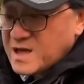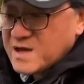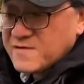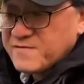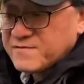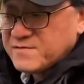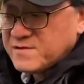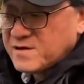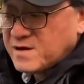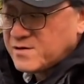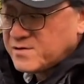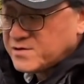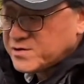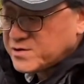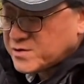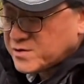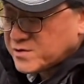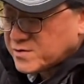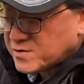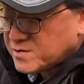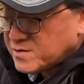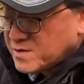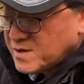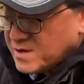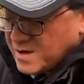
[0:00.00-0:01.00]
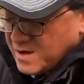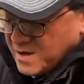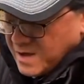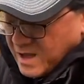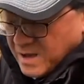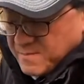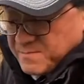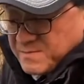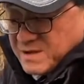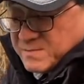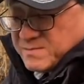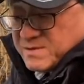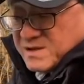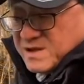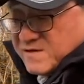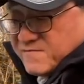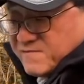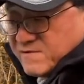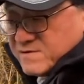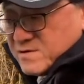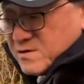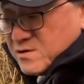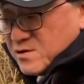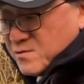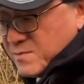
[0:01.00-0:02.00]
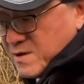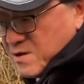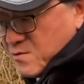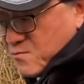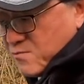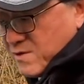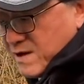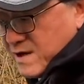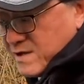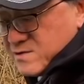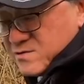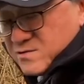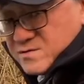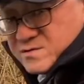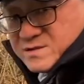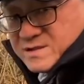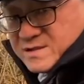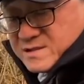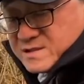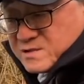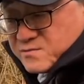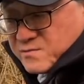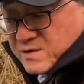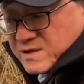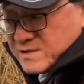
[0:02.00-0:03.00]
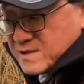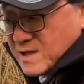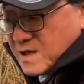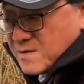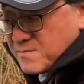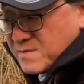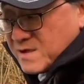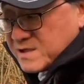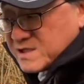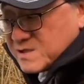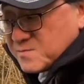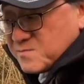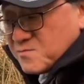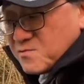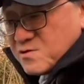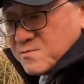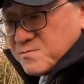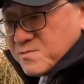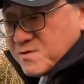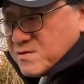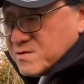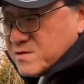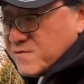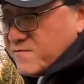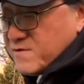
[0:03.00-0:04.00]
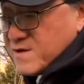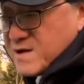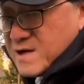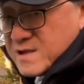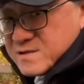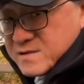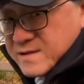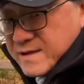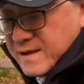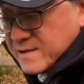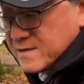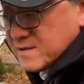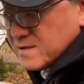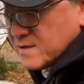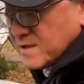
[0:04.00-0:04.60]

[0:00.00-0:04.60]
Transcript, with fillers: and a half larger and maybe even a little bit wider this way. Not much more because you've got the